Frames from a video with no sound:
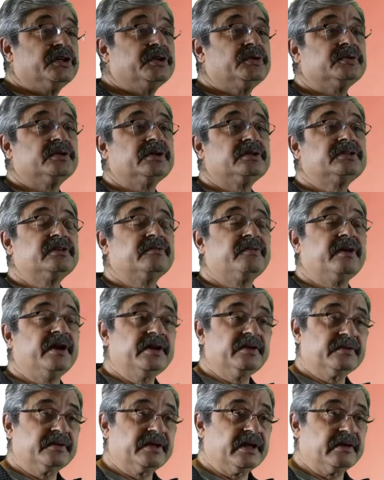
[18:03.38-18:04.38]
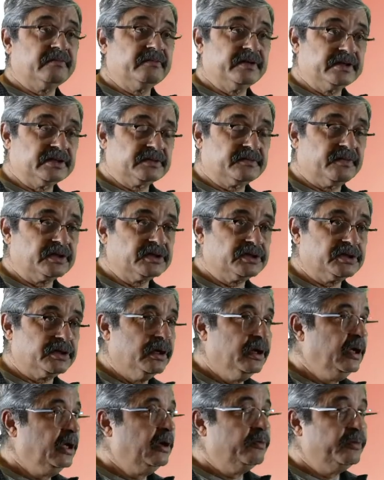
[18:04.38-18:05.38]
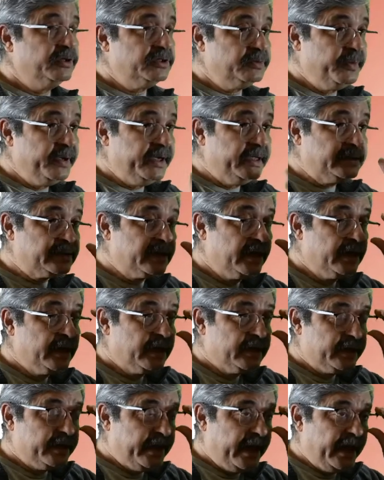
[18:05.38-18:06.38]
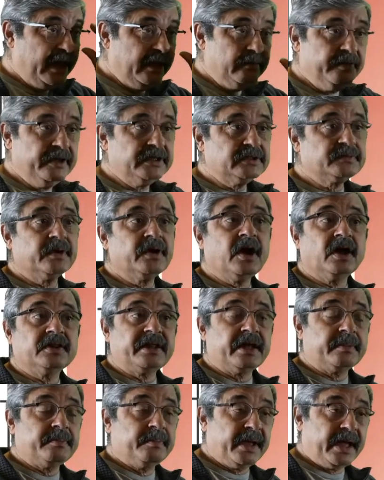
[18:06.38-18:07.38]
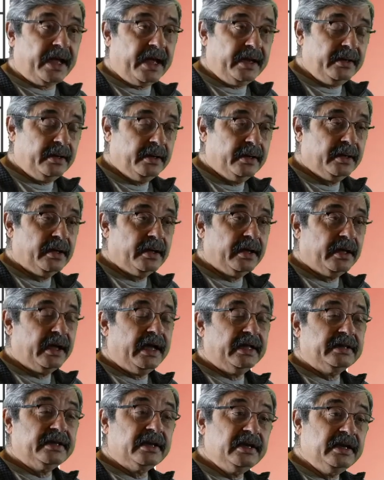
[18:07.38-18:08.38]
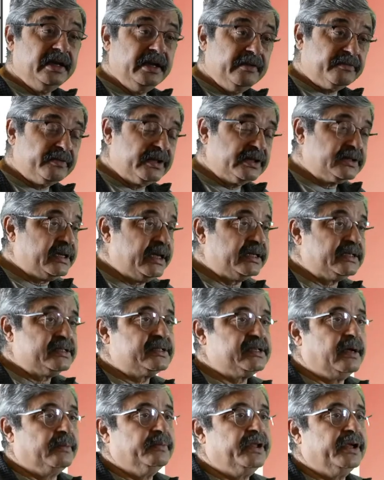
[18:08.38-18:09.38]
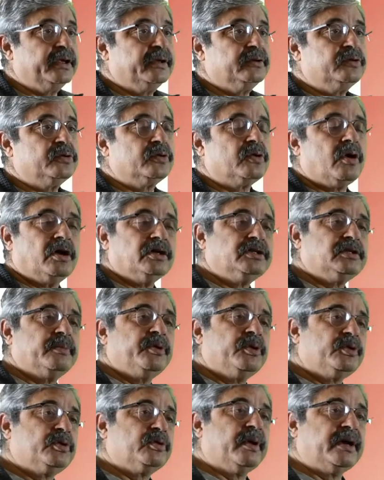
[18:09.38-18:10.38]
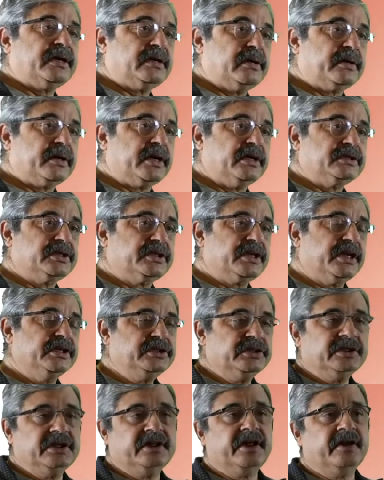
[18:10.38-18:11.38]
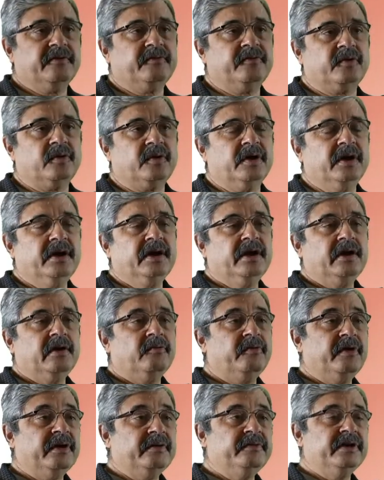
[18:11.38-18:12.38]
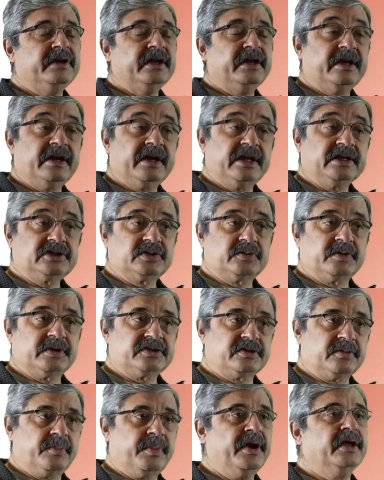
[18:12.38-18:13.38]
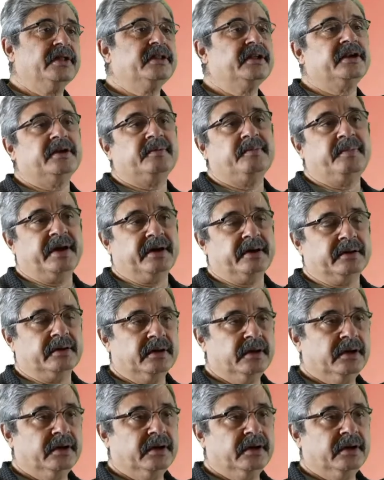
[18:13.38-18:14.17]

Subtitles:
to the severity of the LV dysfunction, which means the LVs were not that bad, and the leaflets had something to contribute to mitral regurgitation, and therefore, when we did an edge-to-edge repair, they did better.